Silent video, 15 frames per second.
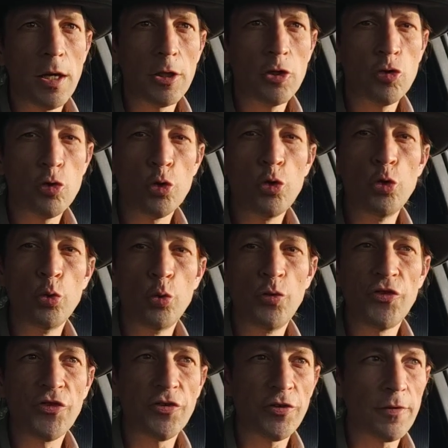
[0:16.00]

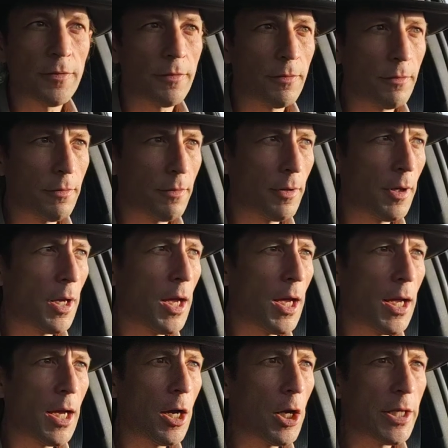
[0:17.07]
cruise
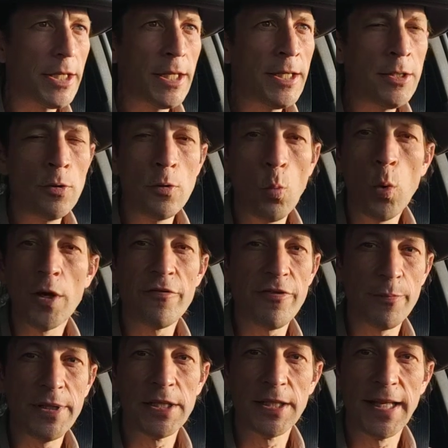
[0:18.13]
in one of the
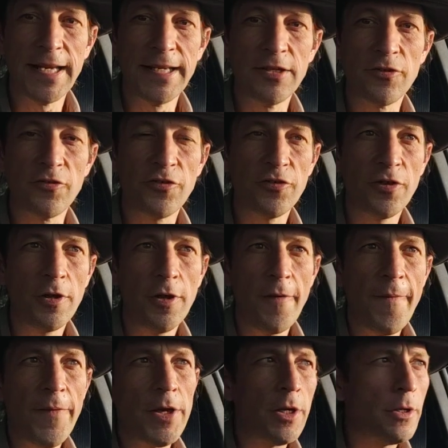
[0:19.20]
middle lanes.
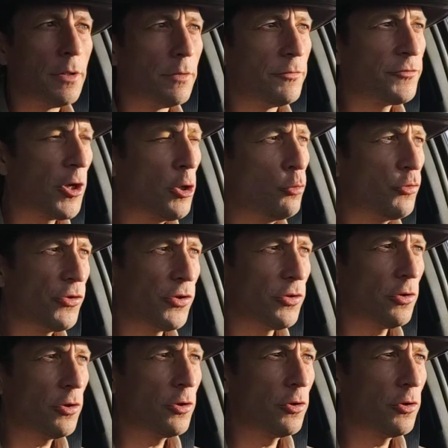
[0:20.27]
Don't